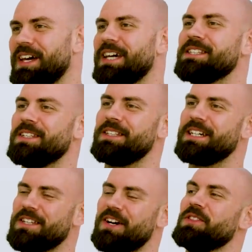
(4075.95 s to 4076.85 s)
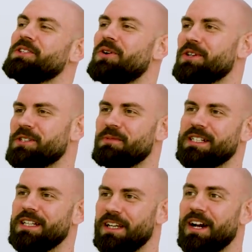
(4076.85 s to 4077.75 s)
That is the that's kind of the toxic
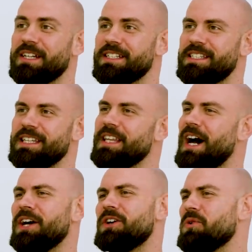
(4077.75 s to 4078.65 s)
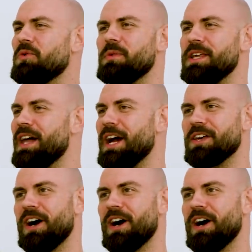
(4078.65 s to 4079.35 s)
masculinity. I can see that. I don't want to be that